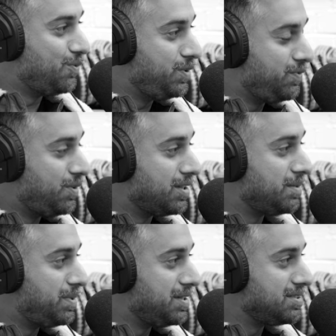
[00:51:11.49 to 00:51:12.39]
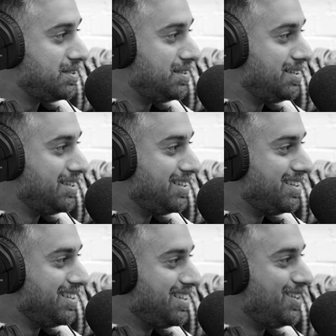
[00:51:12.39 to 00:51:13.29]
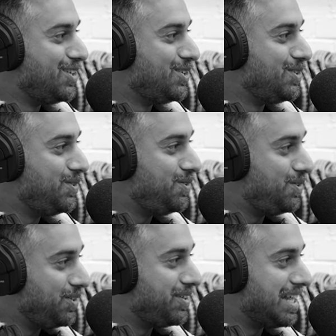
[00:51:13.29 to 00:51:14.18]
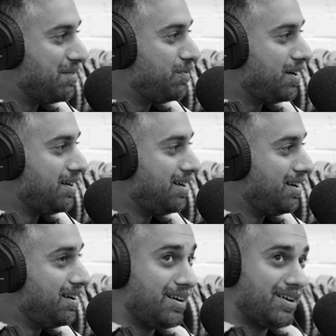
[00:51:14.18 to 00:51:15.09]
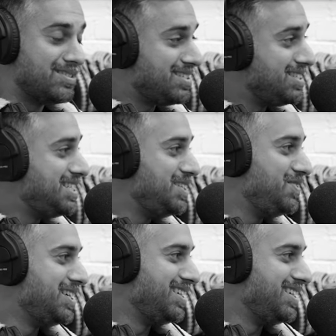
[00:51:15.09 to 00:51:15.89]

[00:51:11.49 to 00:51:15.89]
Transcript: we've got the person who got your camera on CCTV.